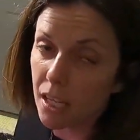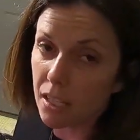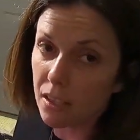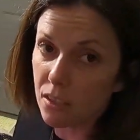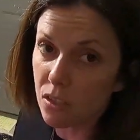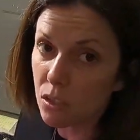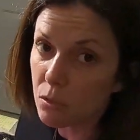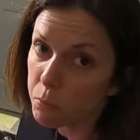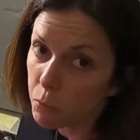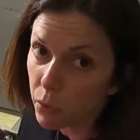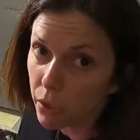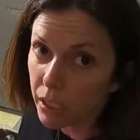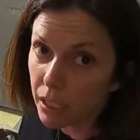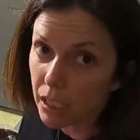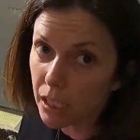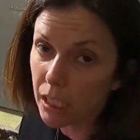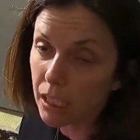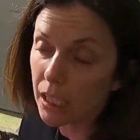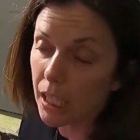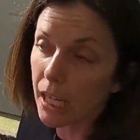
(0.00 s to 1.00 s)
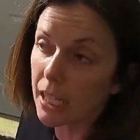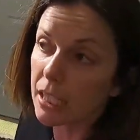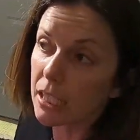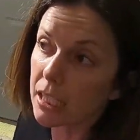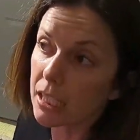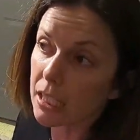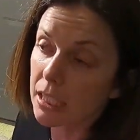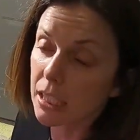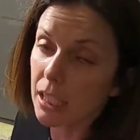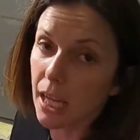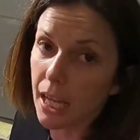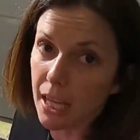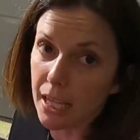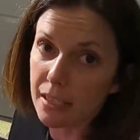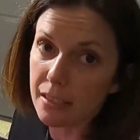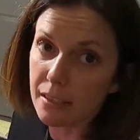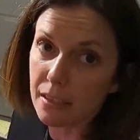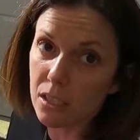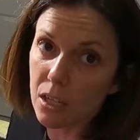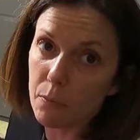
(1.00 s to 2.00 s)
in the spring. And then
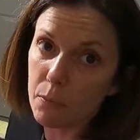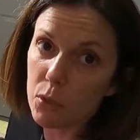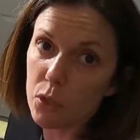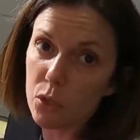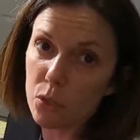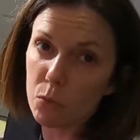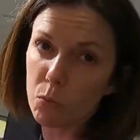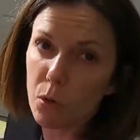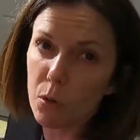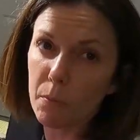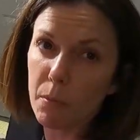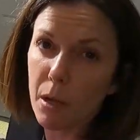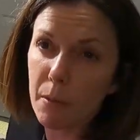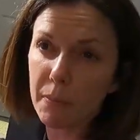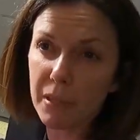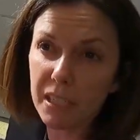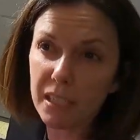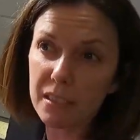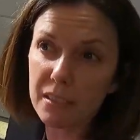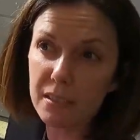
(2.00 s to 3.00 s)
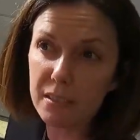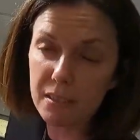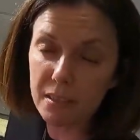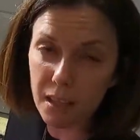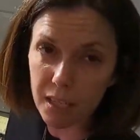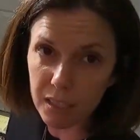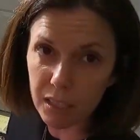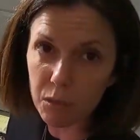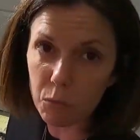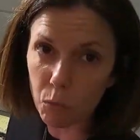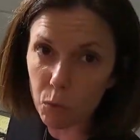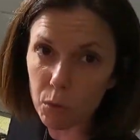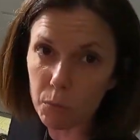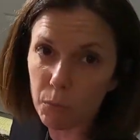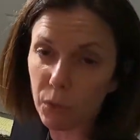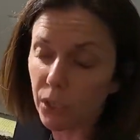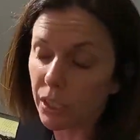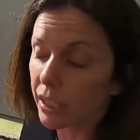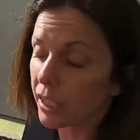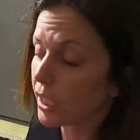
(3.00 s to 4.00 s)
as the temperatures warm up, it gets slightly
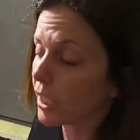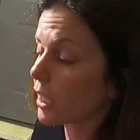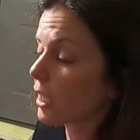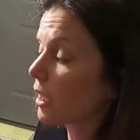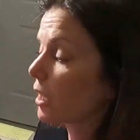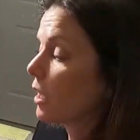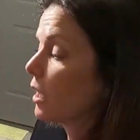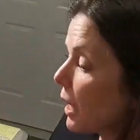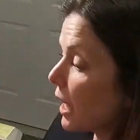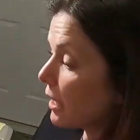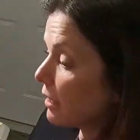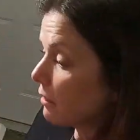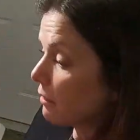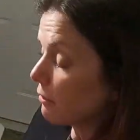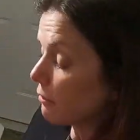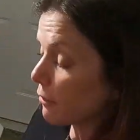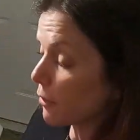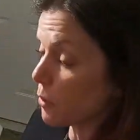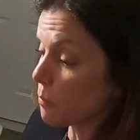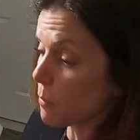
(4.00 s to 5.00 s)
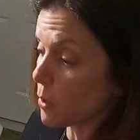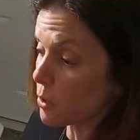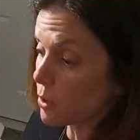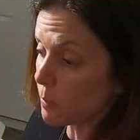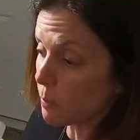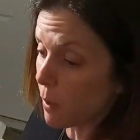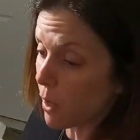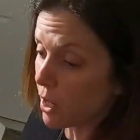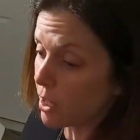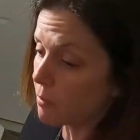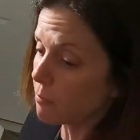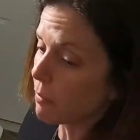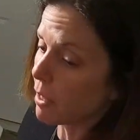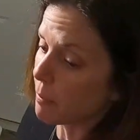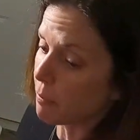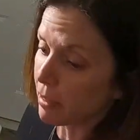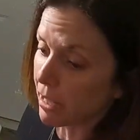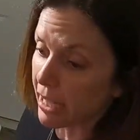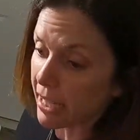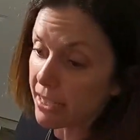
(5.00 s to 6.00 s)
warmer in here. But for the most part,
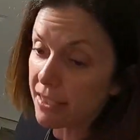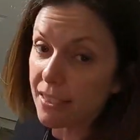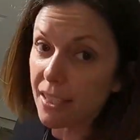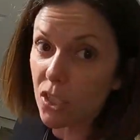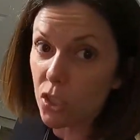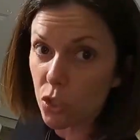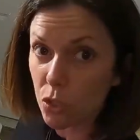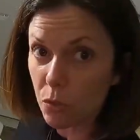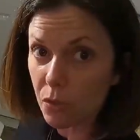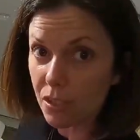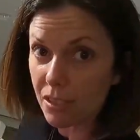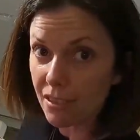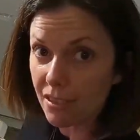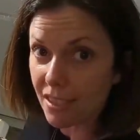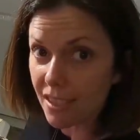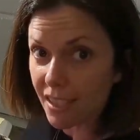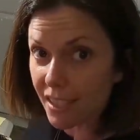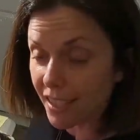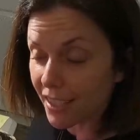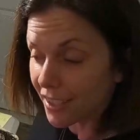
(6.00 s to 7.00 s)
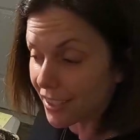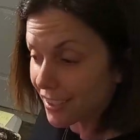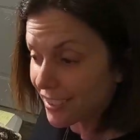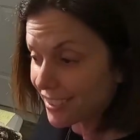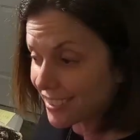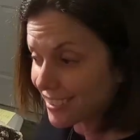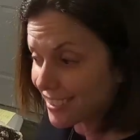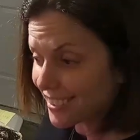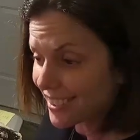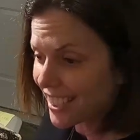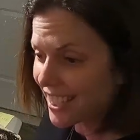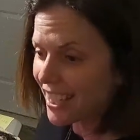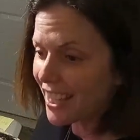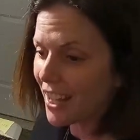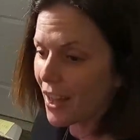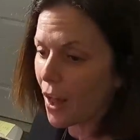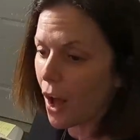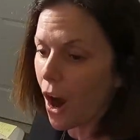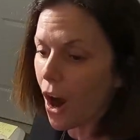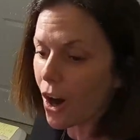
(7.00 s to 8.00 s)
my plants, as you can see here,
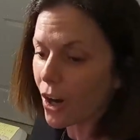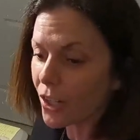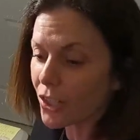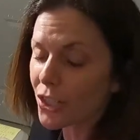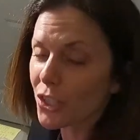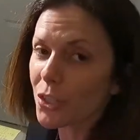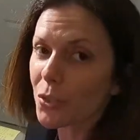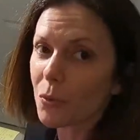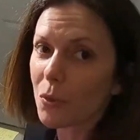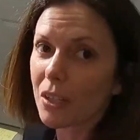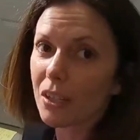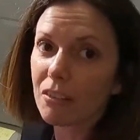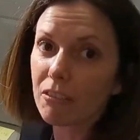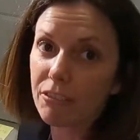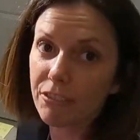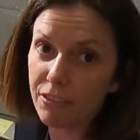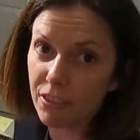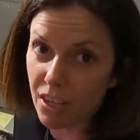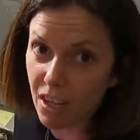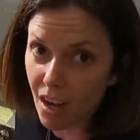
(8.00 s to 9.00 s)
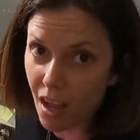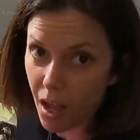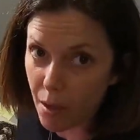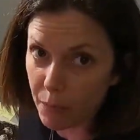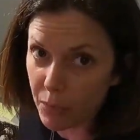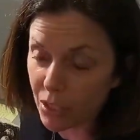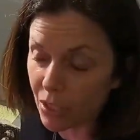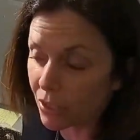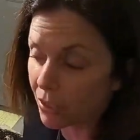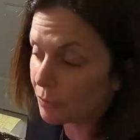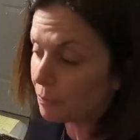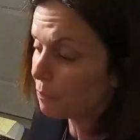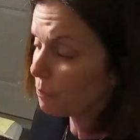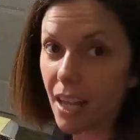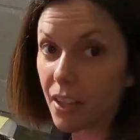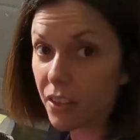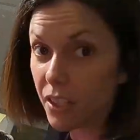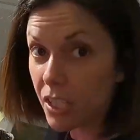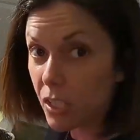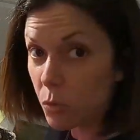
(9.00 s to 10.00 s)
are doing phenomenal.
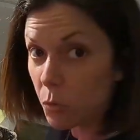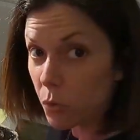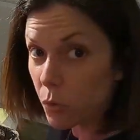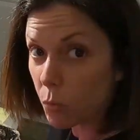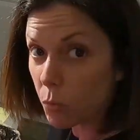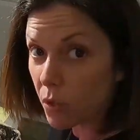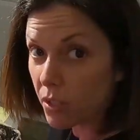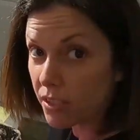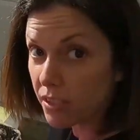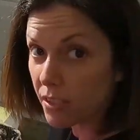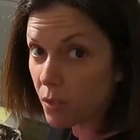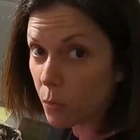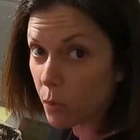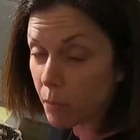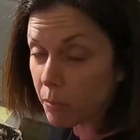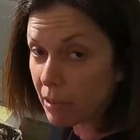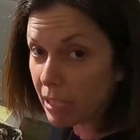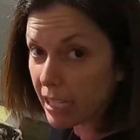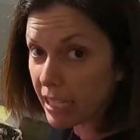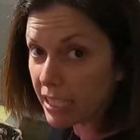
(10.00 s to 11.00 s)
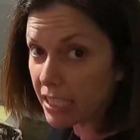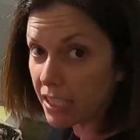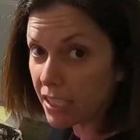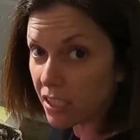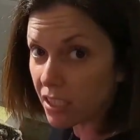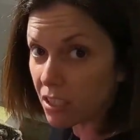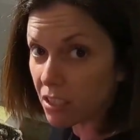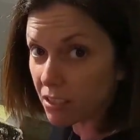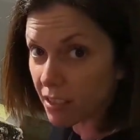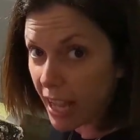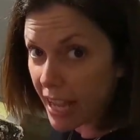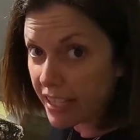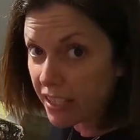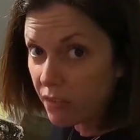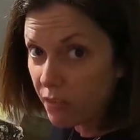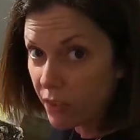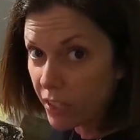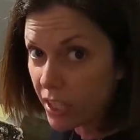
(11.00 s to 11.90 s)
Now, these were the ones that were planted in our last